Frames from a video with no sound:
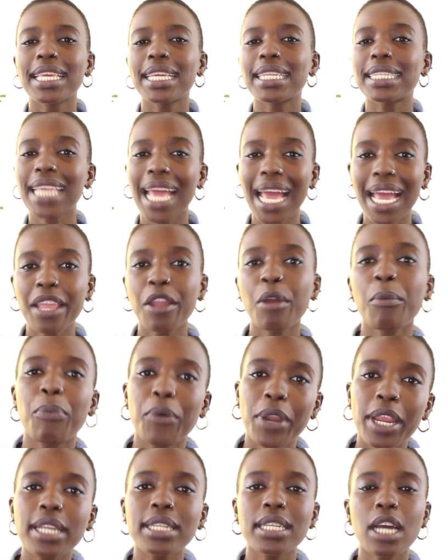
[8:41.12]
the entire
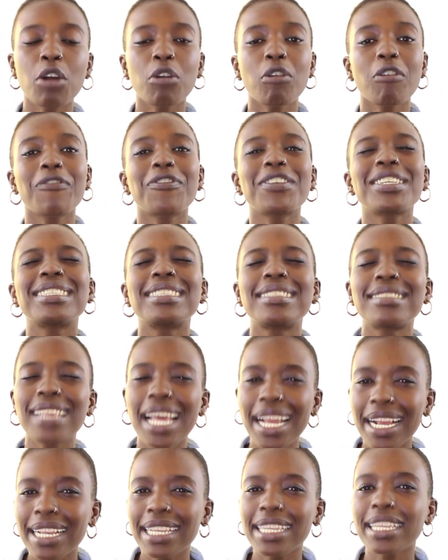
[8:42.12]
breakdown of
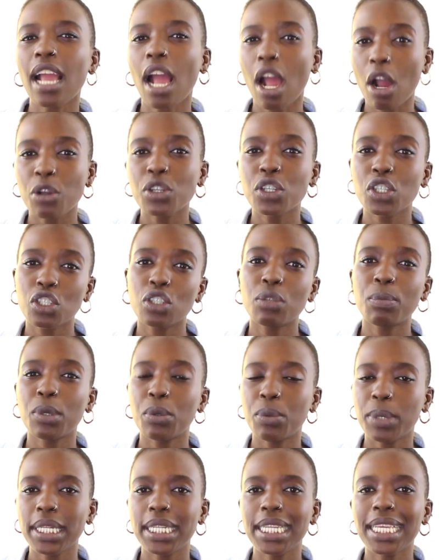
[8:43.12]
exactly how you should
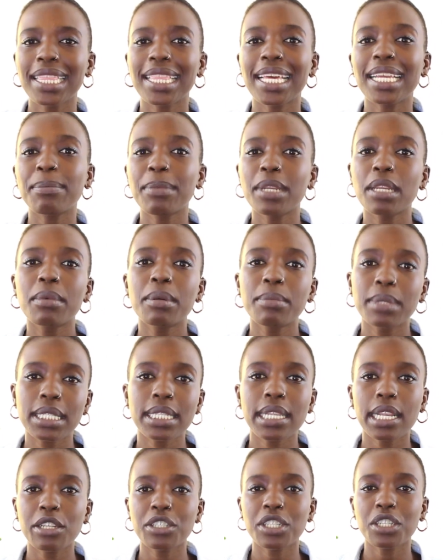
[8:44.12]
be reading that minimum
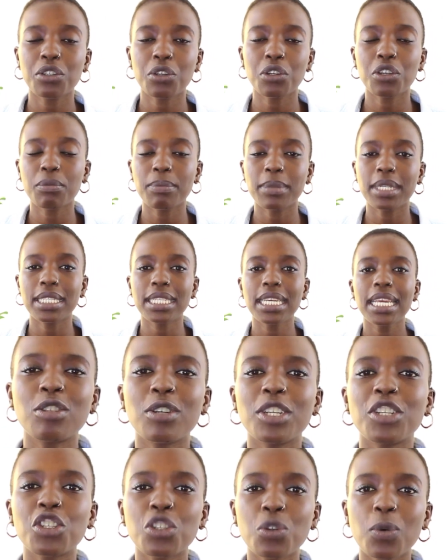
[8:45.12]
disclosure document
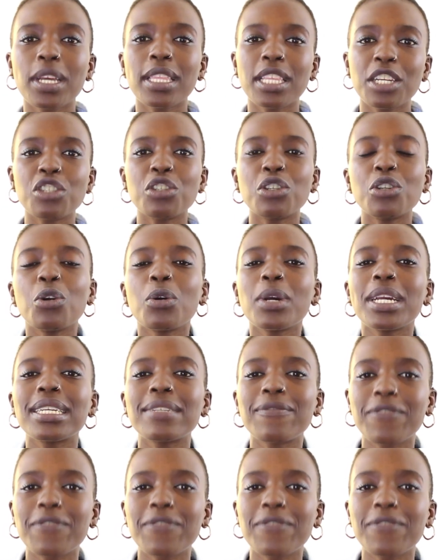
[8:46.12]
to ensure that you know